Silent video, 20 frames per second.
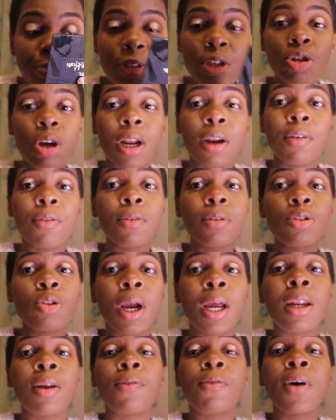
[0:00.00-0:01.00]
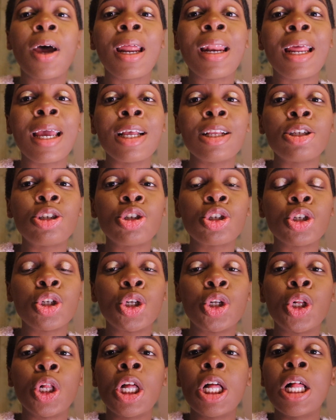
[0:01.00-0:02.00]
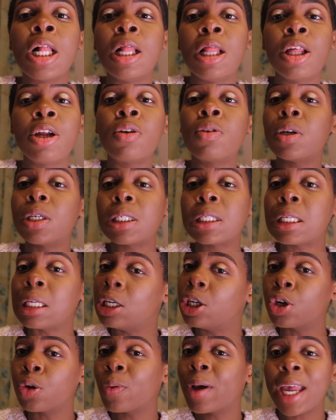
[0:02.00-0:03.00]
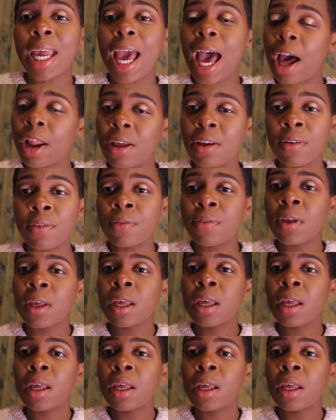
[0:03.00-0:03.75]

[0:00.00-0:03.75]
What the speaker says: Trying to financial literacy your way out of